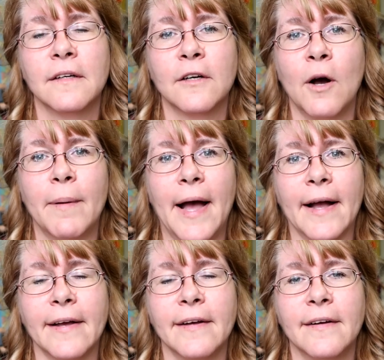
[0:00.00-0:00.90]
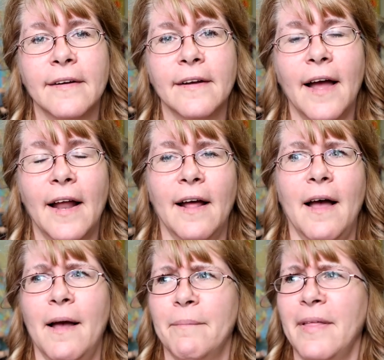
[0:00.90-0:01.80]
go back. And
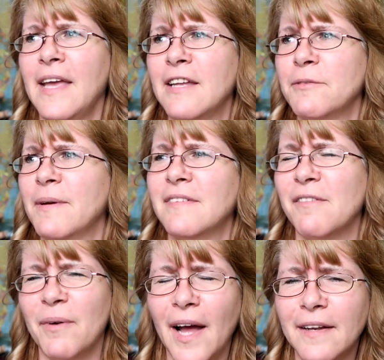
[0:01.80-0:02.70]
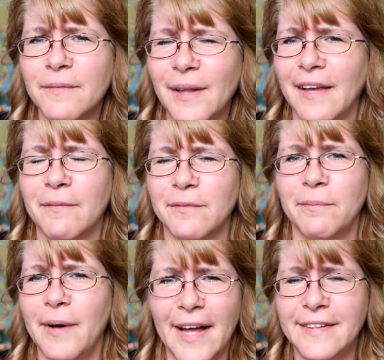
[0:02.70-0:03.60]
I, am thinking to myself, what? Like,
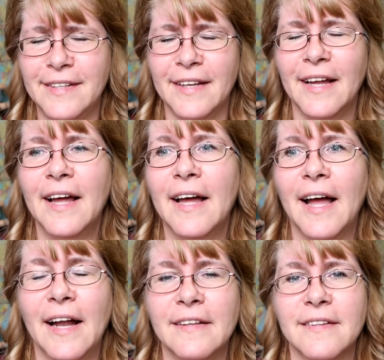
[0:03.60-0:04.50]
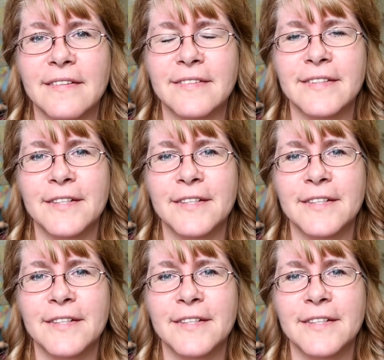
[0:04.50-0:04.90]
what? And he says,